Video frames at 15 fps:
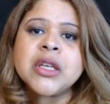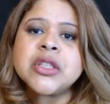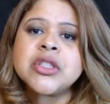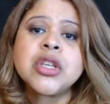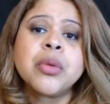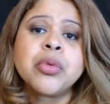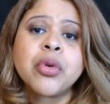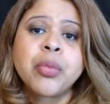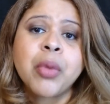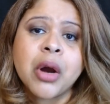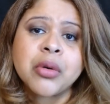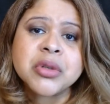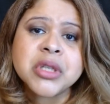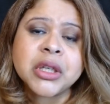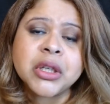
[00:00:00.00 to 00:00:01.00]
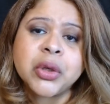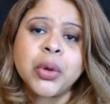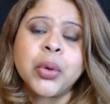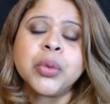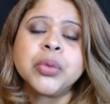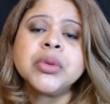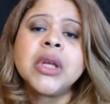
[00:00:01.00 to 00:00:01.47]
several borrowers on a
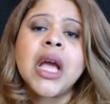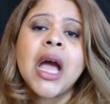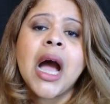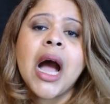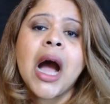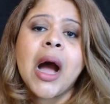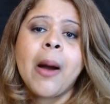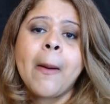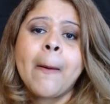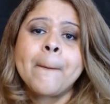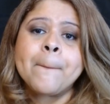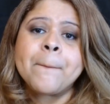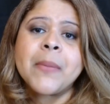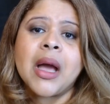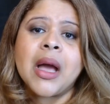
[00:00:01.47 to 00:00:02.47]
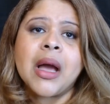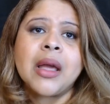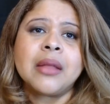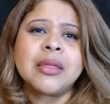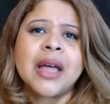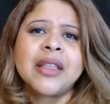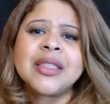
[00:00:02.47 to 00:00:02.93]
loan.
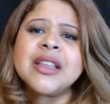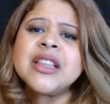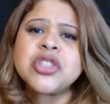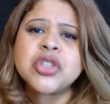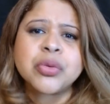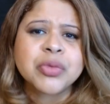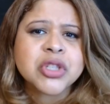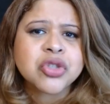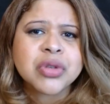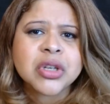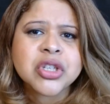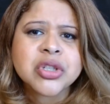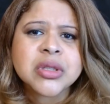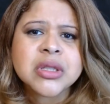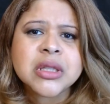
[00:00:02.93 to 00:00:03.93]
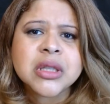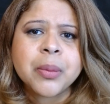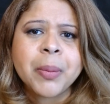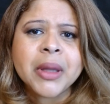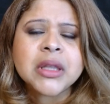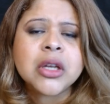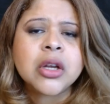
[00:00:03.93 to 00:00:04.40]
I think there's some restrictions
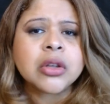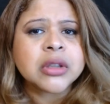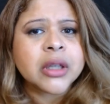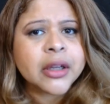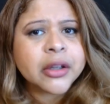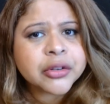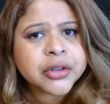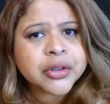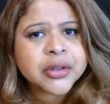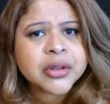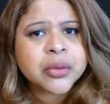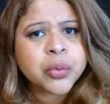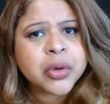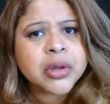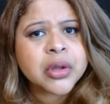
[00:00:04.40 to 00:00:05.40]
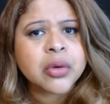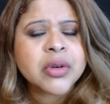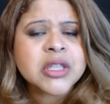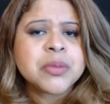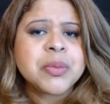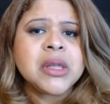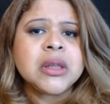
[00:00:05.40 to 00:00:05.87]
depending on the lender, where the loan
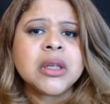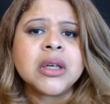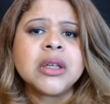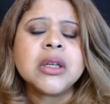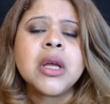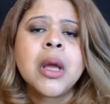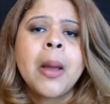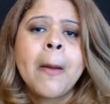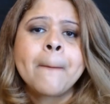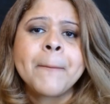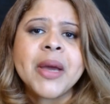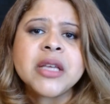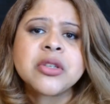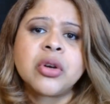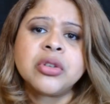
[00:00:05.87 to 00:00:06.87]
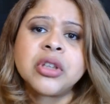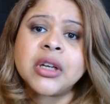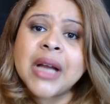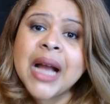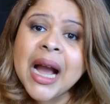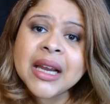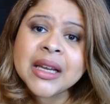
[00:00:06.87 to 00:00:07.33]
is being done based on their
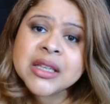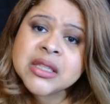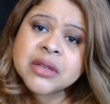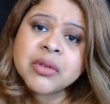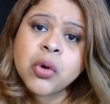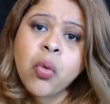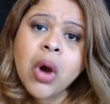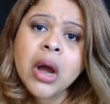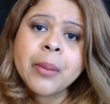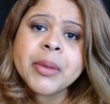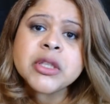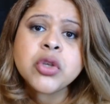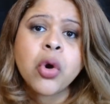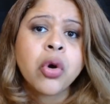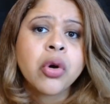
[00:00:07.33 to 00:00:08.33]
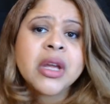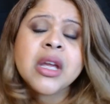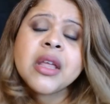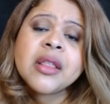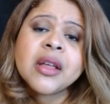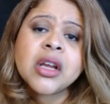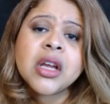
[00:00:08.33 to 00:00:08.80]
guidelines and requirements, or
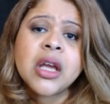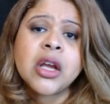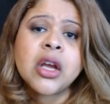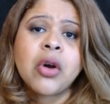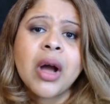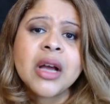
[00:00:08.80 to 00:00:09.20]
even it could